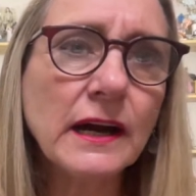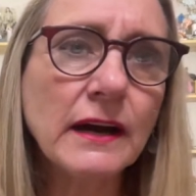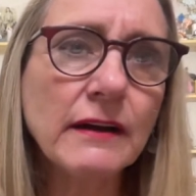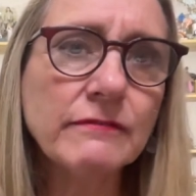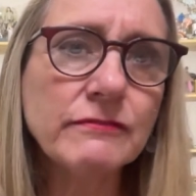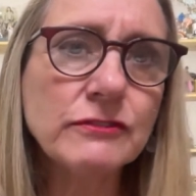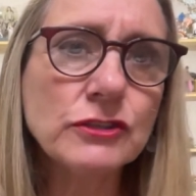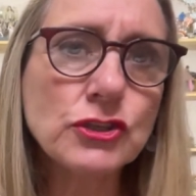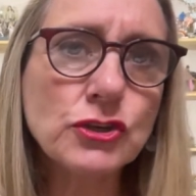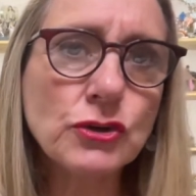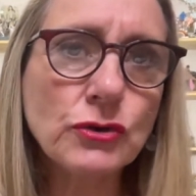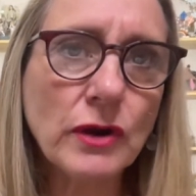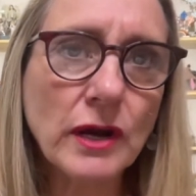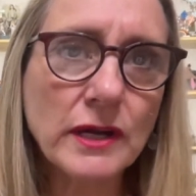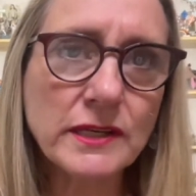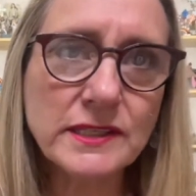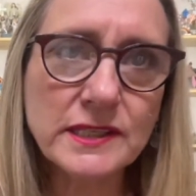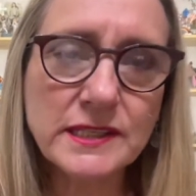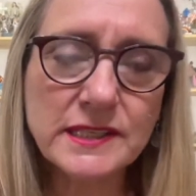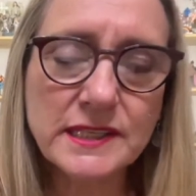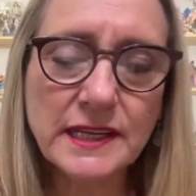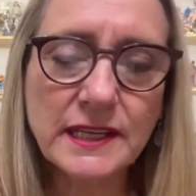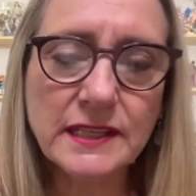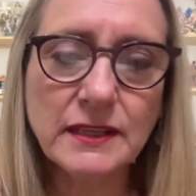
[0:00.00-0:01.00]
of
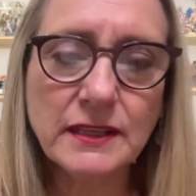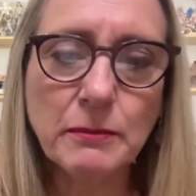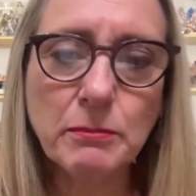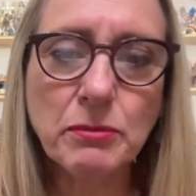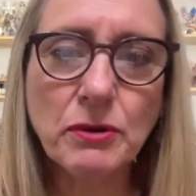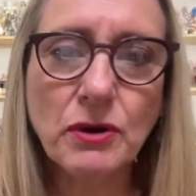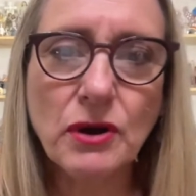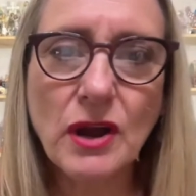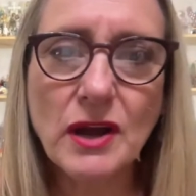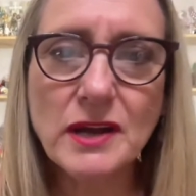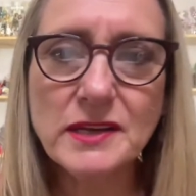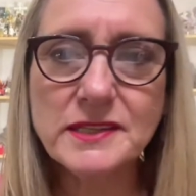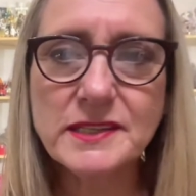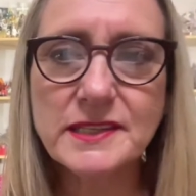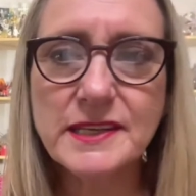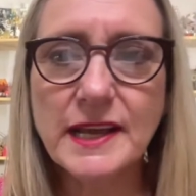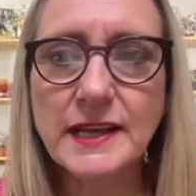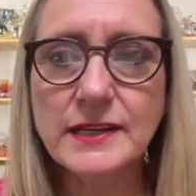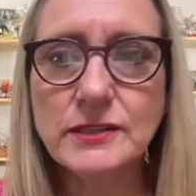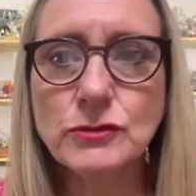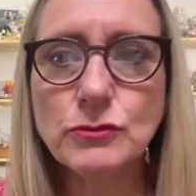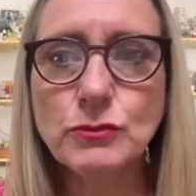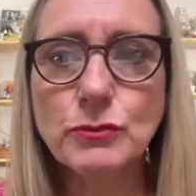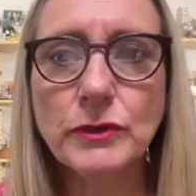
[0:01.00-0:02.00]
trusting the process